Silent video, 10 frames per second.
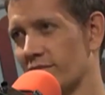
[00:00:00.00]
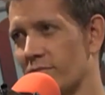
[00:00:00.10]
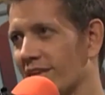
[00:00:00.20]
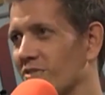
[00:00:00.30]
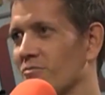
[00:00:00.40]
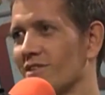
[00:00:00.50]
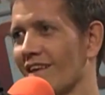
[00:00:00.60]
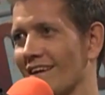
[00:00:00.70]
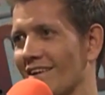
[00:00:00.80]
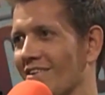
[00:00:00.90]
I mean, this was
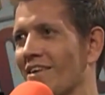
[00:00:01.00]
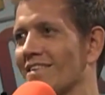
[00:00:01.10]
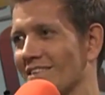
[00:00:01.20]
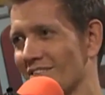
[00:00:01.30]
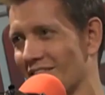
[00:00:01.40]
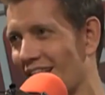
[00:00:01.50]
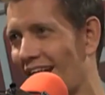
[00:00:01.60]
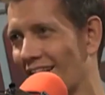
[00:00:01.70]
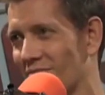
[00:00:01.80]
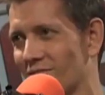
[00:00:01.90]
like crazier than
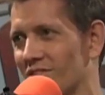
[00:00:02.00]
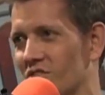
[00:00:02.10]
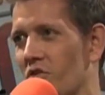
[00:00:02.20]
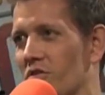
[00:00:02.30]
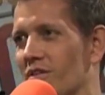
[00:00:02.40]
that. It was just total